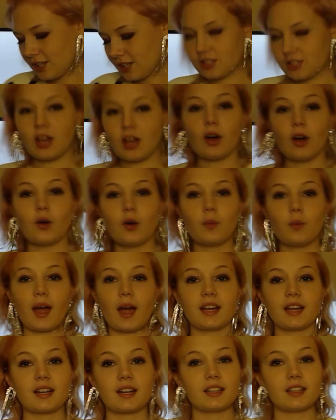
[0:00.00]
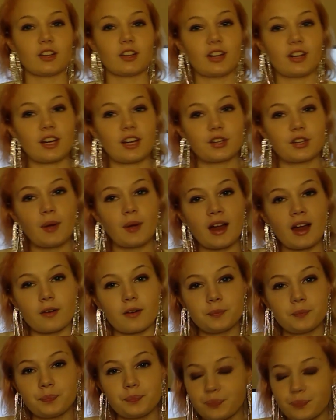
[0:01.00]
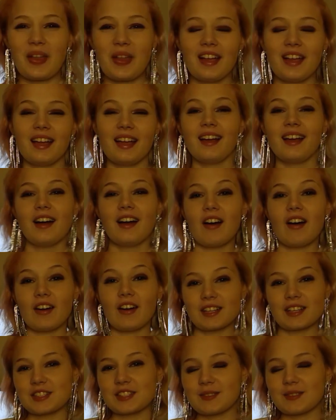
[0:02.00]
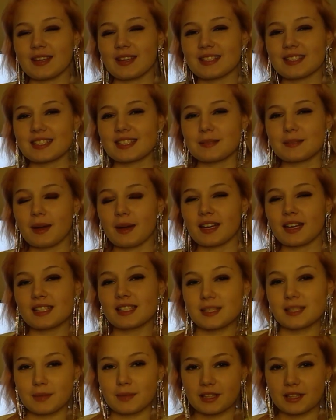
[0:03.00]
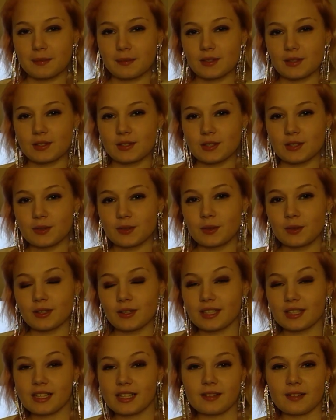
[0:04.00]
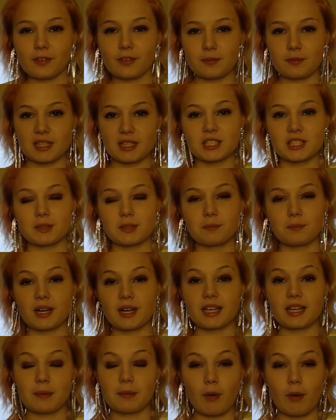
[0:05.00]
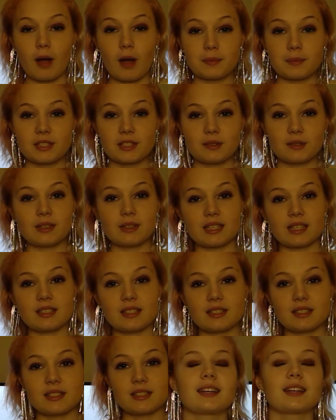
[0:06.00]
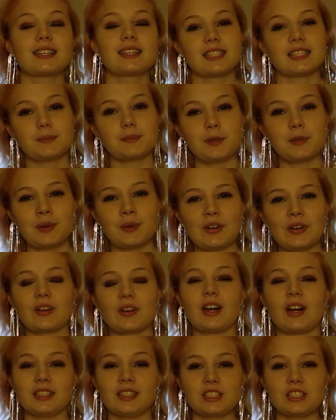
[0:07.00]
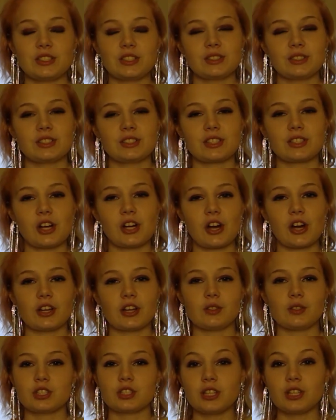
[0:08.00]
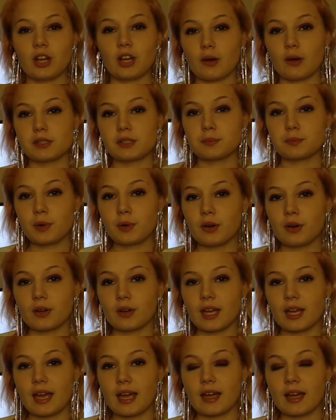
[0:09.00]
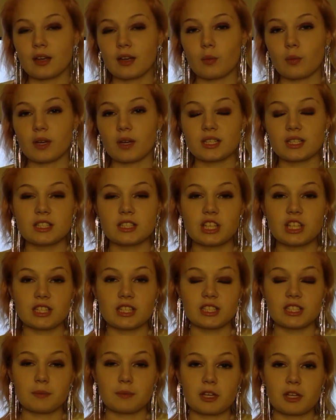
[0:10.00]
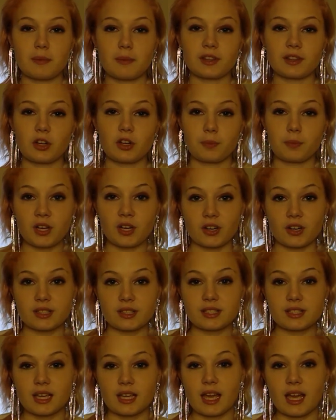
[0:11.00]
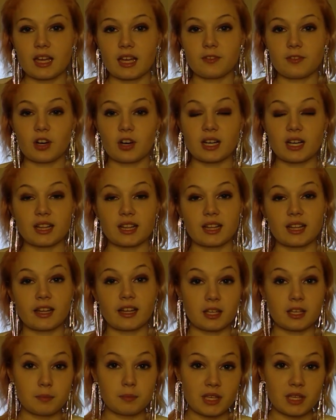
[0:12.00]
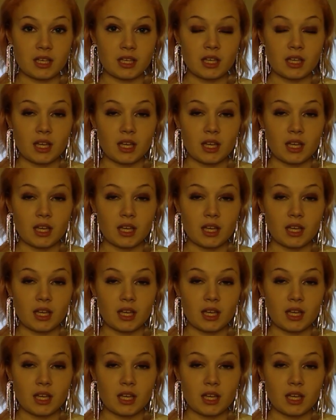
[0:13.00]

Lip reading: So why did I learn how to do hair? On its face, this might not seem like the most useful or needed information, but I can promise you it is. Because let's be real, college students are usually always broke and wanting to change something about their appearance. And if you're anything like me,